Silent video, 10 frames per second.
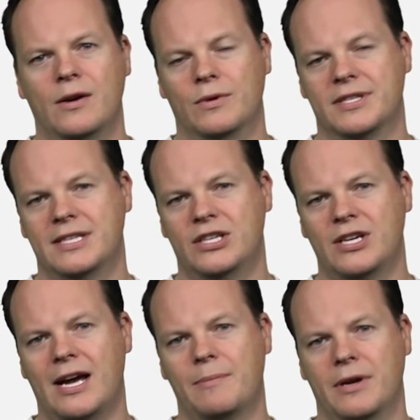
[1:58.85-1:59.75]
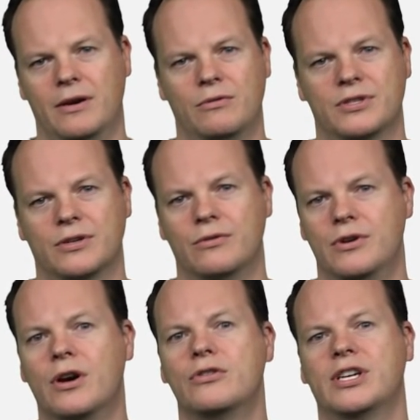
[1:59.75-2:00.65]
with C Sharp and also
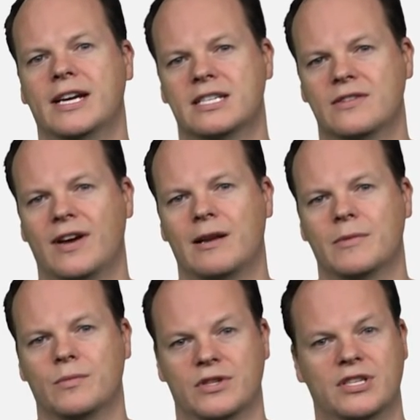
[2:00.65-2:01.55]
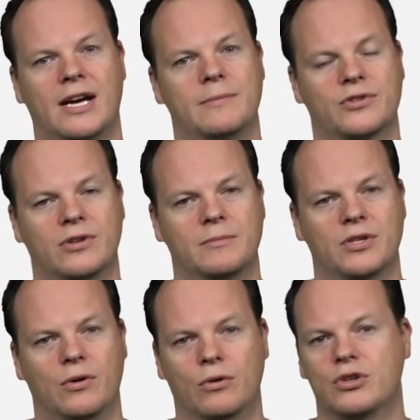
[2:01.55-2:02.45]
Node.js development with
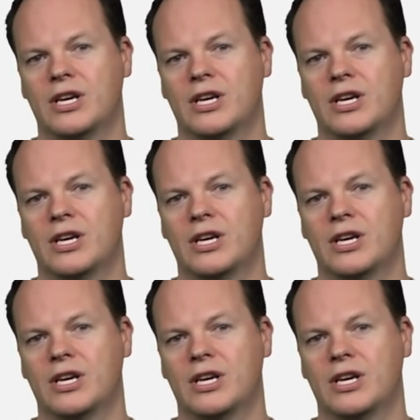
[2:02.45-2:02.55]
TypeScript or